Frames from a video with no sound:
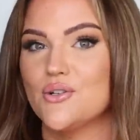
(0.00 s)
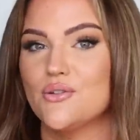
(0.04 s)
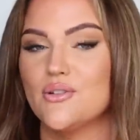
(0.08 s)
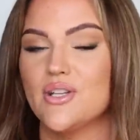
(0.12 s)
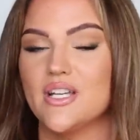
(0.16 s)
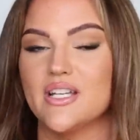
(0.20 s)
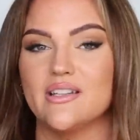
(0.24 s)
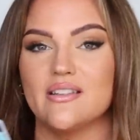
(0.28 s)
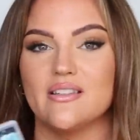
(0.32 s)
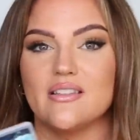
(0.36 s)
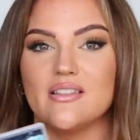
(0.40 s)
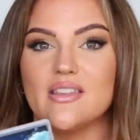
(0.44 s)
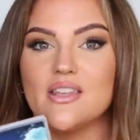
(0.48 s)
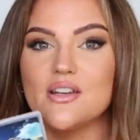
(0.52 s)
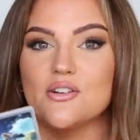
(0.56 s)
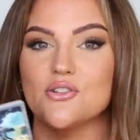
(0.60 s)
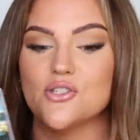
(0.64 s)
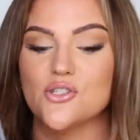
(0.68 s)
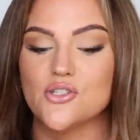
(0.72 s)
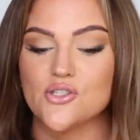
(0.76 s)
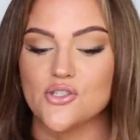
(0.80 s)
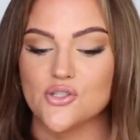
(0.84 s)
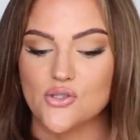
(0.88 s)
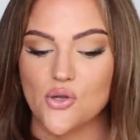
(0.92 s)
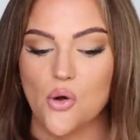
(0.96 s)
Like there's
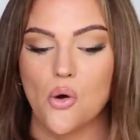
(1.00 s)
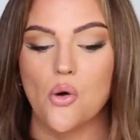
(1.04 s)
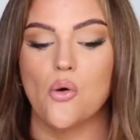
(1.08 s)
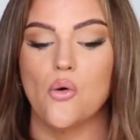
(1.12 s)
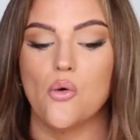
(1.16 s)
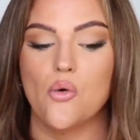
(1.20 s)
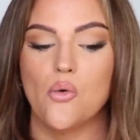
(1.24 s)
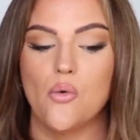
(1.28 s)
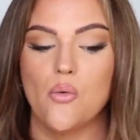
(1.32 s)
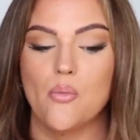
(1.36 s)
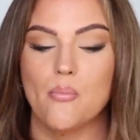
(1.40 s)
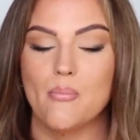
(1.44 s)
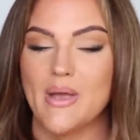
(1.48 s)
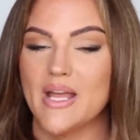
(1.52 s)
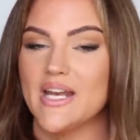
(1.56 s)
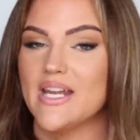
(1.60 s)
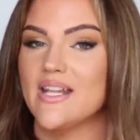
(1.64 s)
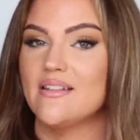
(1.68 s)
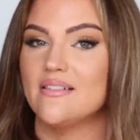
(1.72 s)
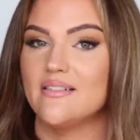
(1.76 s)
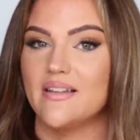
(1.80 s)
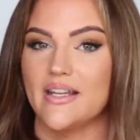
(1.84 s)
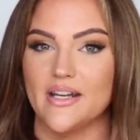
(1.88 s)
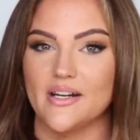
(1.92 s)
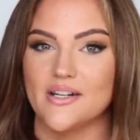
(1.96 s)
so
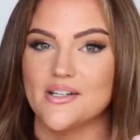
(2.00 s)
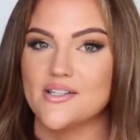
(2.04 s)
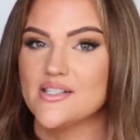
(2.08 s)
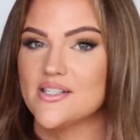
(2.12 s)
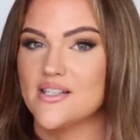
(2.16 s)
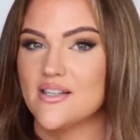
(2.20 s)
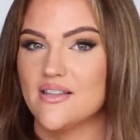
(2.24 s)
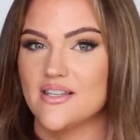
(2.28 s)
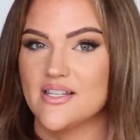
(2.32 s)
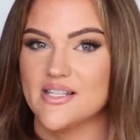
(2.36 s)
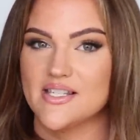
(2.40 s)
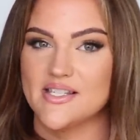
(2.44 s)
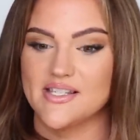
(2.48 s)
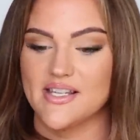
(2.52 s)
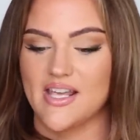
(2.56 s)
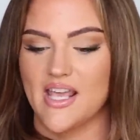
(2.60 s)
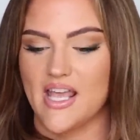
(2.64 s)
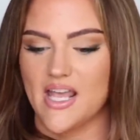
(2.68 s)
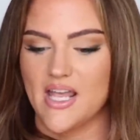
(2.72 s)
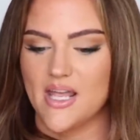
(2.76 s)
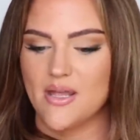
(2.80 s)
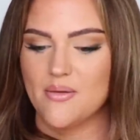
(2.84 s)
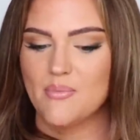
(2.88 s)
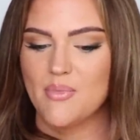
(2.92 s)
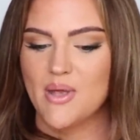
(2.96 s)
many layers to this
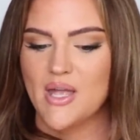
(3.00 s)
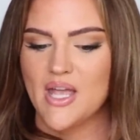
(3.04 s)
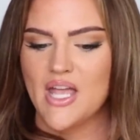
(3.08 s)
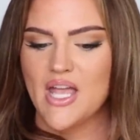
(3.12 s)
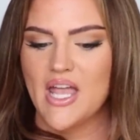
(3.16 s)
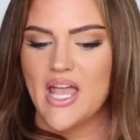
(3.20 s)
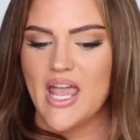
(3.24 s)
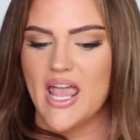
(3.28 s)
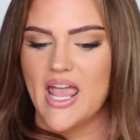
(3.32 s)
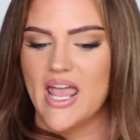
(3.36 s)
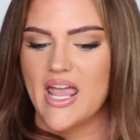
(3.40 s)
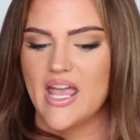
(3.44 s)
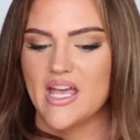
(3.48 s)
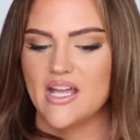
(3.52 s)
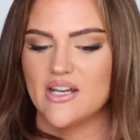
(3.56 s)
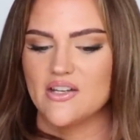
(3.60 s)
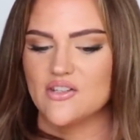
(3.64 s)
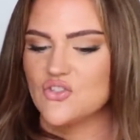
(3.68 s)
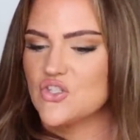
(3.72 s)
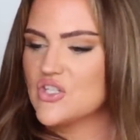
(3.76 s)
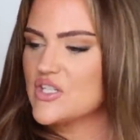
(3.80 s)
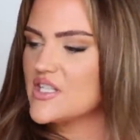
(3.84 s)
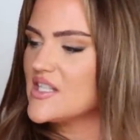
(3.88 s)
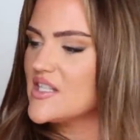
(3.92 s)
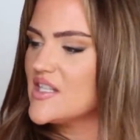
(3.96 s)
game,
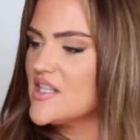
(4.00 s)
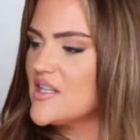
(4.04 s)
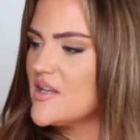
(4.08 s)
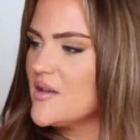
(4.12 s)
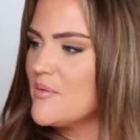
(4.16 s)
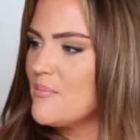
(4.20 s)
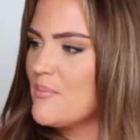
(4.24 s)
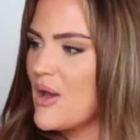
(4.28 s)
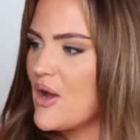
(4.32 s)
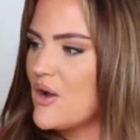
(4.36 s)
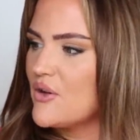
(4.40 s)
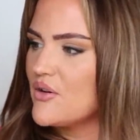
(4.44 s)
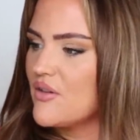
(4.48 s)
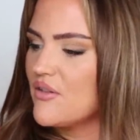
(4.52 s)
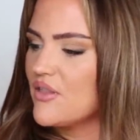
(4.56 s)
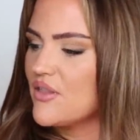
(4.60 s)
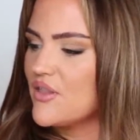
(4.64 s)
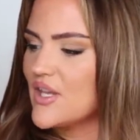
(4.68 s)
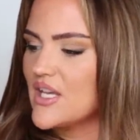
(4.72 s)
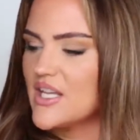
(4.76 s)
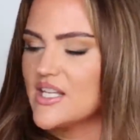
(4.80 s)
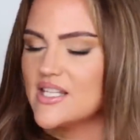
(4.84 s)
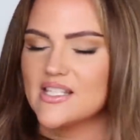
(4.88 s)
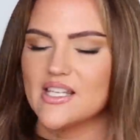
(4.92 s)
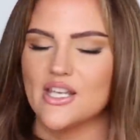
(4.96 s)
and just the amount of
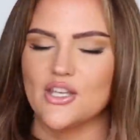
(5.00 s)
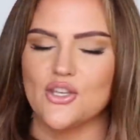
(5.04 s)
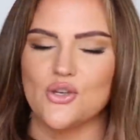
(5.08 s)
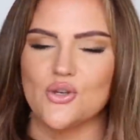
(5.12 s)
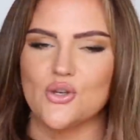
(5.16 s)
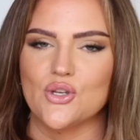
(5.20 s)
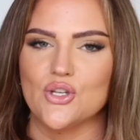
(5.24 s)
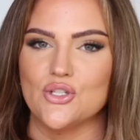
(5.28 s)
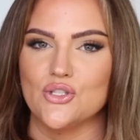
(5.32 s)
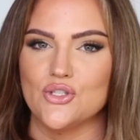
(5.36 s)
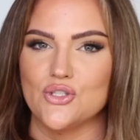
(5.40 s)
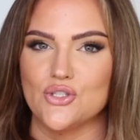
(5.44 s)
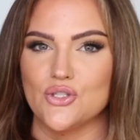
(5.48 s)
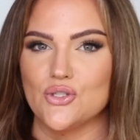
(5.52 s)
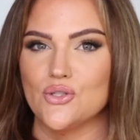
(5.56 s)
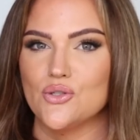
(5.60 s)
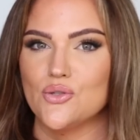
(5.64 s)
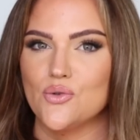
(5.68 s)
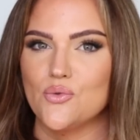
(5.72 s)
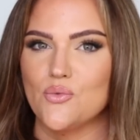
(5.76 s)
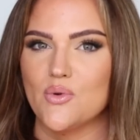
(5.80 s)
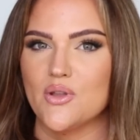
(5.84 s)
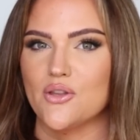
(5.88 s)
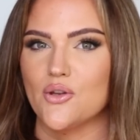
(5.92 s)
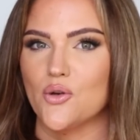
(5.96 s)
things that you can
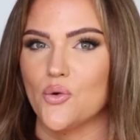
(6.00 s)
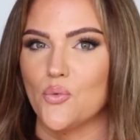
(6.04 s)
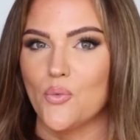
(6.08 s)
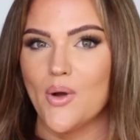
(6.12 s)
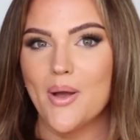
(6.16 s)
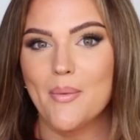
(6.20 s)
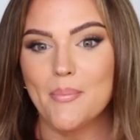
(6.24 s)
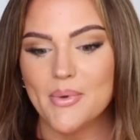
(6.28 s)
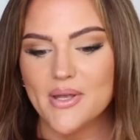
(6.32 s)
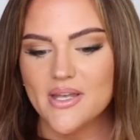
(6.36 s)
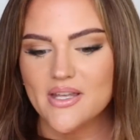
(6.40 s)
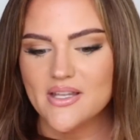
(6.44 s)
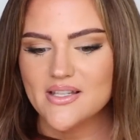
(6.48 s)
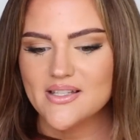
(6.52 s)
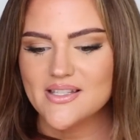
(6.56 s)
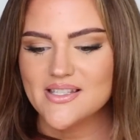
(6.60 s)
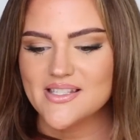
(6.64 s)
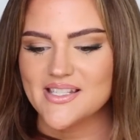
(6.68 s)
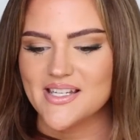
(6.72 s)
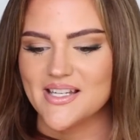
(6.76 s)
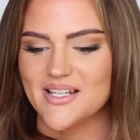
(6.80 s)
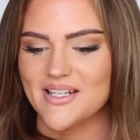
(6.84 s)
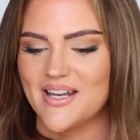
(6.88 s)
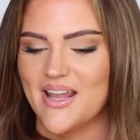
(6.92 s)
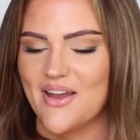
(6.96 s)
do with your weapons
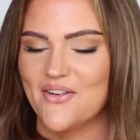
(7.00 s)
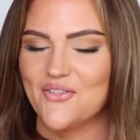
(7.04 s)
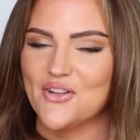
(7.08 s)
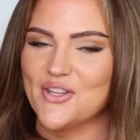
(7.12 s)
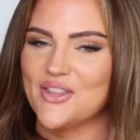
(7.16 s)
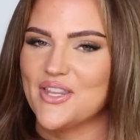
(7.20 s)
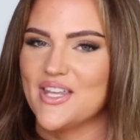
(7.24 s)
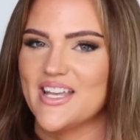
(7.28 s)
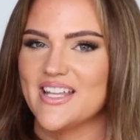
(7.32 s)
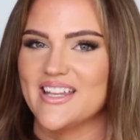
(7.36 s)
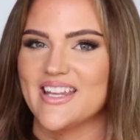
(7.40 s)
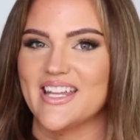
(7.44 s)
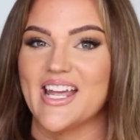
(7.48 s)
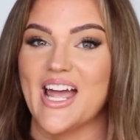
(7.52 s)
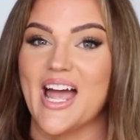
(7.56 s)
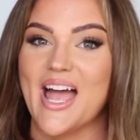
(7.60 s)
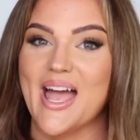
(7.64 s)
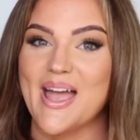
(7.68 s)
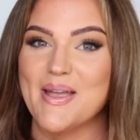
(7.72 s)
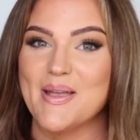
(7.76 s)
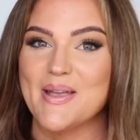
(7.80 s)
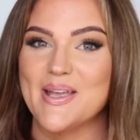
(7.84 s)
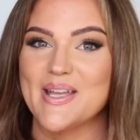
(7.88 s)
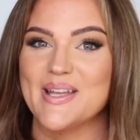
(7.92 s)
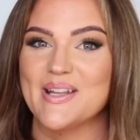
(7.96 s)
and everything. Like
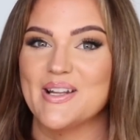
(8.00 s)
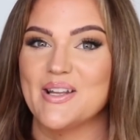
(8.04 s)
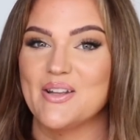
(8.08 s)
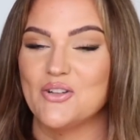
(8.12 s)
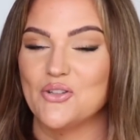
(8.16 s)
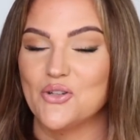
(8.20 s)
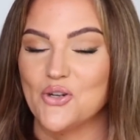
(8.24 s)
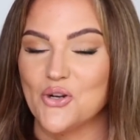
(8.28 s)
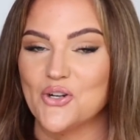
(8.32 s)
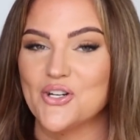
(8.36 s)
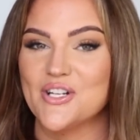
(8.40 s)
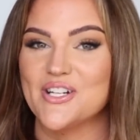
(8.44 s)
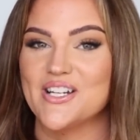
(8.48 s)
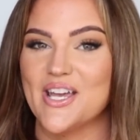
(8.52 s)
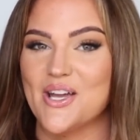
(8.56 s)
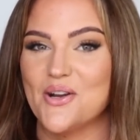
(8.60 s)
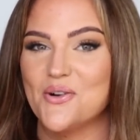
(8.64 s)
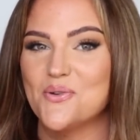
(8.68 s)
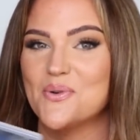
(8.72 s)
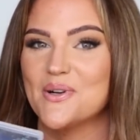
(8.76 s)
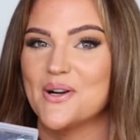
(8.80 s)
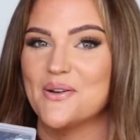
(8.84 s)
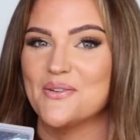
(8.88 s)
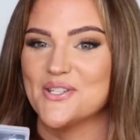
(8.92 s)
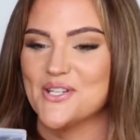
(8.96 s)
I nerded
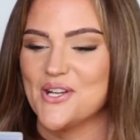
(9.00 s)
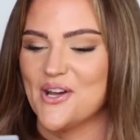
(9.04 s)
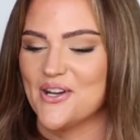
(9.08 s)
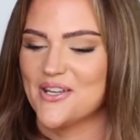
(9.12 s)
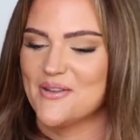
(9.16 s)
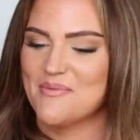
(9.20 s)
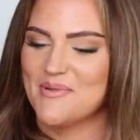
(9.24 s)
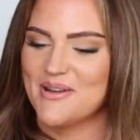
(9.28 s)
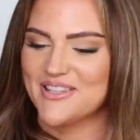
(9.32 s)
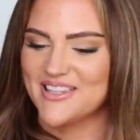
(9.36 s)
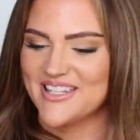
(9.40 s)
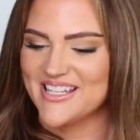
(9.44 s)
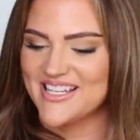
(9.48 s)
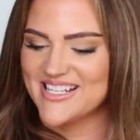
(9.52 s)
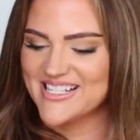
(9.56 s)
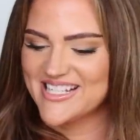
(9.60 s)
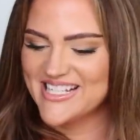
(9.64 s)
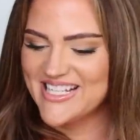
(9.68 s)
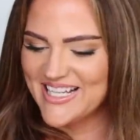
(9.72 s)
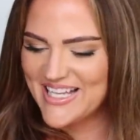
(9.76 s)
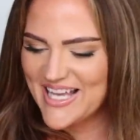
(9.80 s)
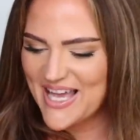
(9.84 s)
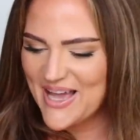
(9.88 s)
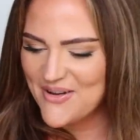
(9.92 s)
out when I was talking about this.